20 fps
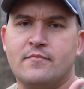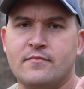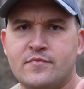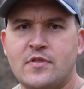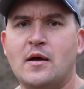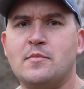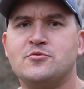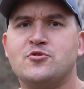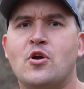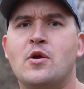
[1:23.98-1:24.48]

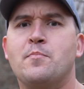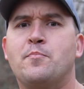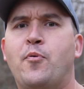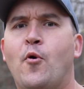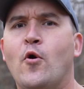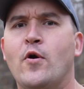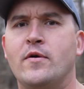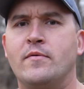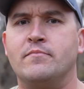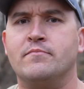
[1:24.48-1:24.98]
Thumbs are
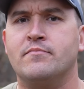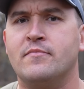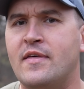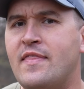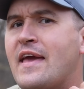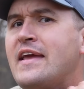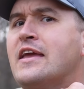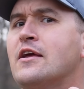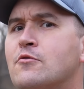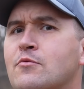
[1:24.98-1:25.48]
important,
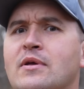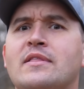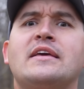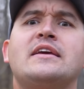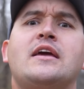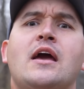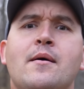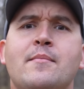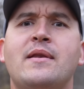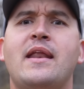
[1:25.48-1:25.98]
and they can really
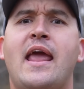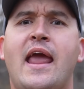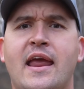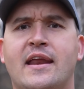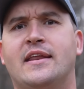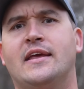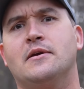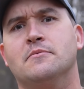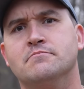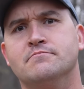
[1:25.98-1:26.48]
come in handy.